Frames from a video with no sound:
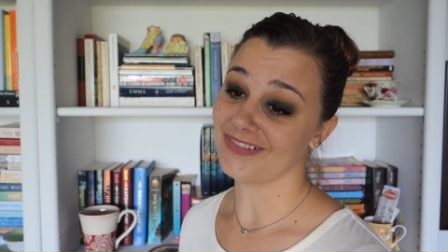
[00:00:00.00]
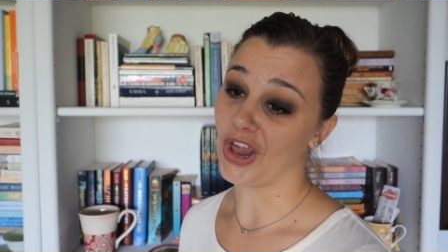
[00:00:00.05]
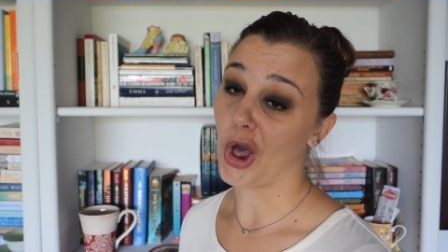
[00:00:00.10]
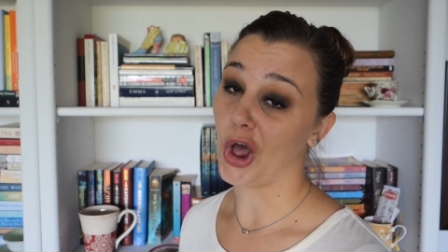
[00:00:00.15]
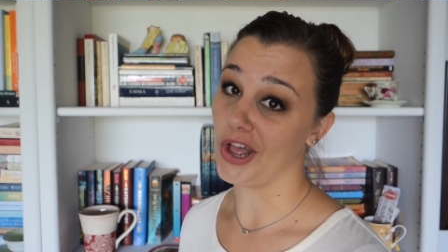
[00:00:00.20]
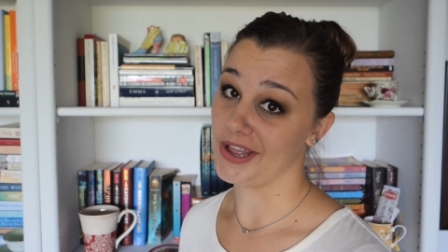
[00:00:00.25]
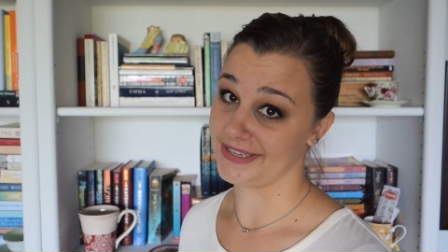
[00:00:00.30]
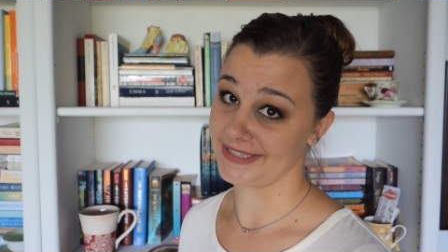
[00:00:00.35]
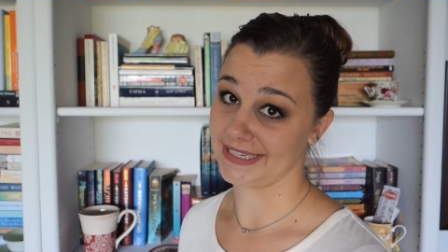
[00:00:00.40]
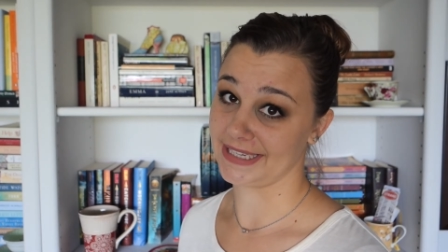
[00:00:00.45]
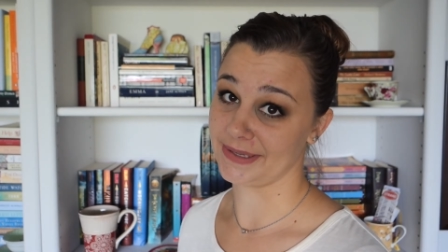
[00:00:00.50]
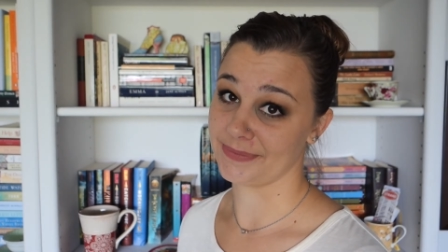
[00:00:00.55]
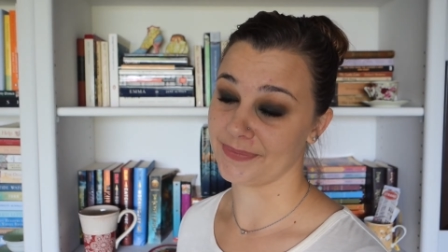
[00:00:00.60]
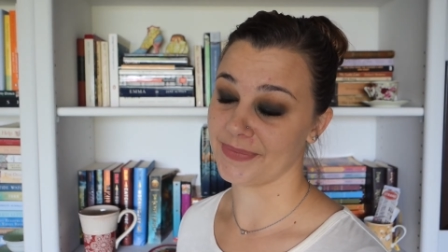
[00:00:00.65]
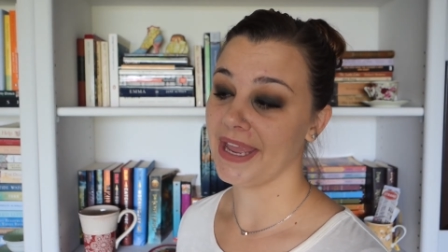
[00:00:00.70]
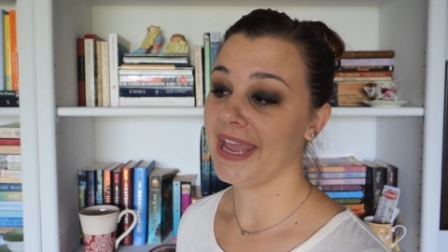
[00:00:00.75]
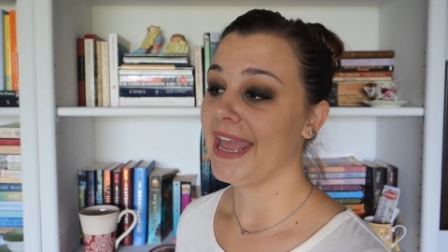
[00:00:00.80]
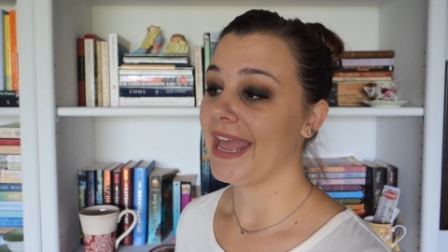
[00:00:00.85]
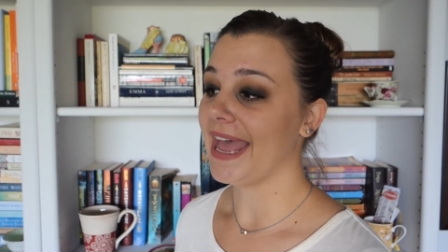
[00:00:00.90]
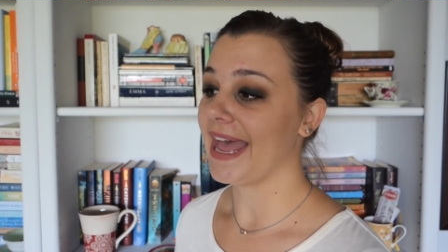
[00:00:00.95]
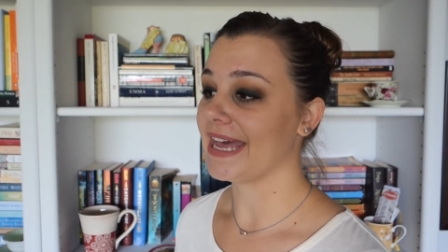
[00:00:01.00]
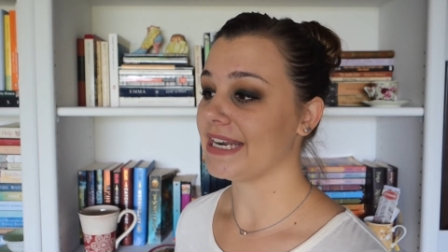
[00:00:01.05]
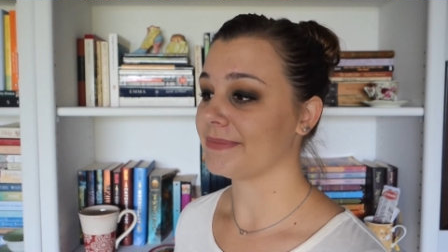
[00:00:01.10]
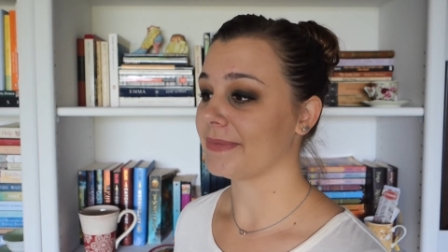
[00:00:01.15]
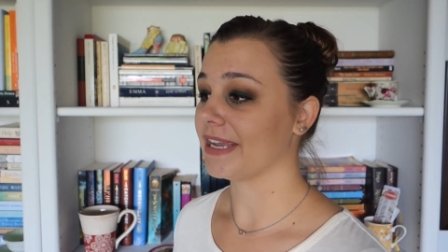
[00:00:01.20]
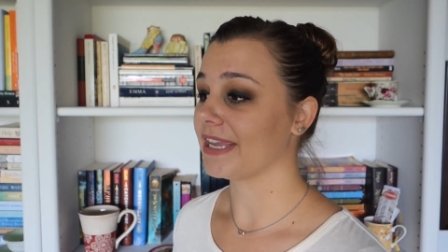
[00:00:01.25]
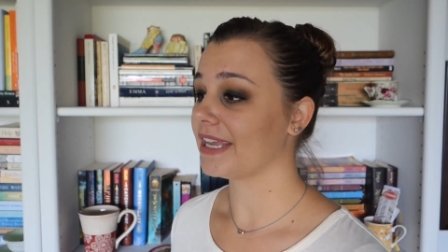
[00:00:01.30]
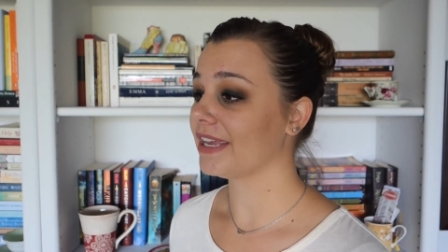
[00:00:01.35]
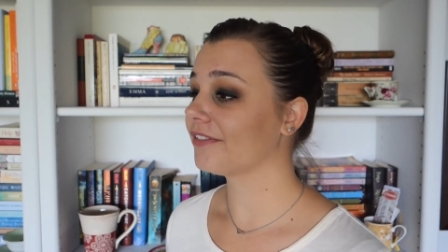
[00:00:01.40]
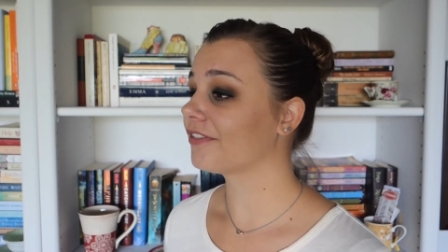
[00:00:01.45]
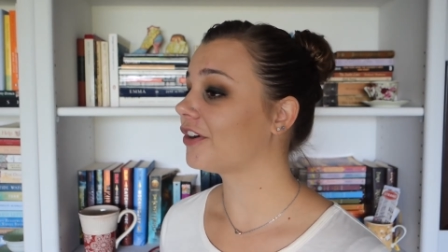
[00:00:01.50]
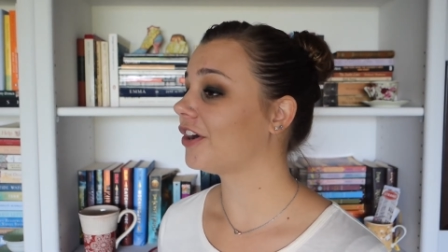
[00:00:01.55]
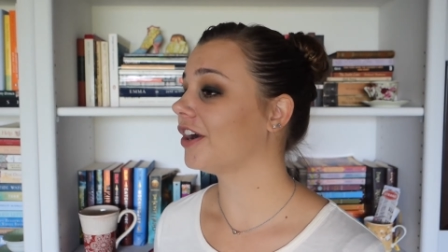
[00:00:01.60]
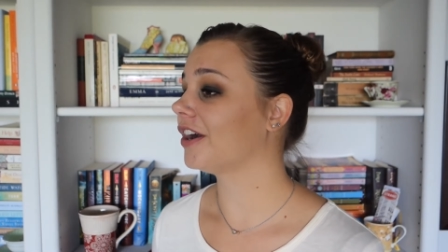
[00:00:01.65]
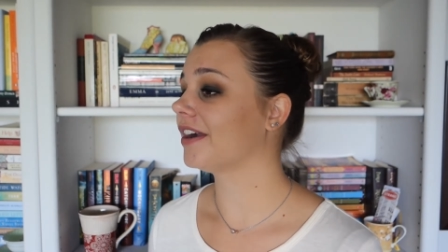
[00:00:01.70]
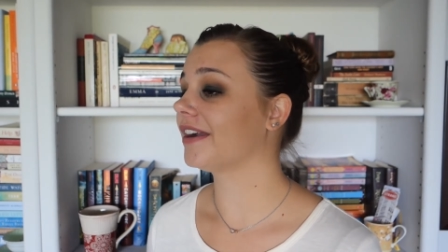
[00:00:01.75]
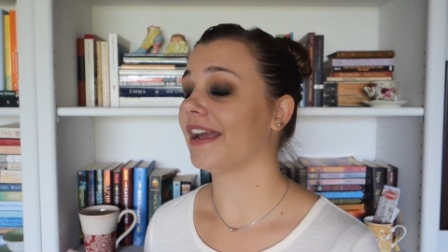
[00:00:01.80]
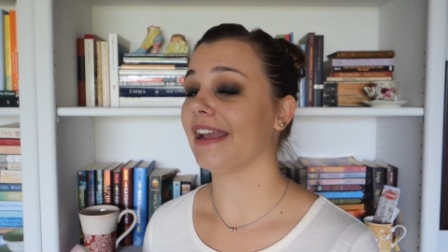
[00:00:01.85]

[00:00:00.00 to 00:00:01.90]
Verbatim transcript: awesome, and my gift card,